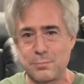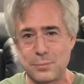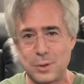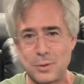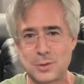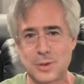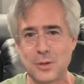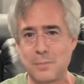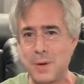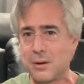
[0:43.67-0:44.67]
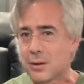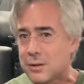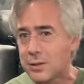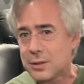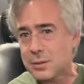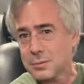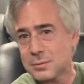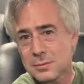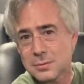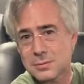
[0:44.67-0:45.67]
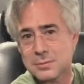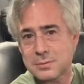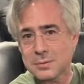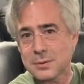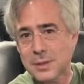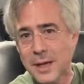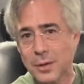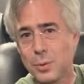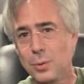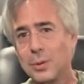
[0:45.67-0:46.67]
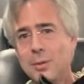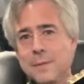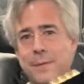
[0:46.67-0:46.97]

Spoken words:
it's a good mirror, it's kind of cool.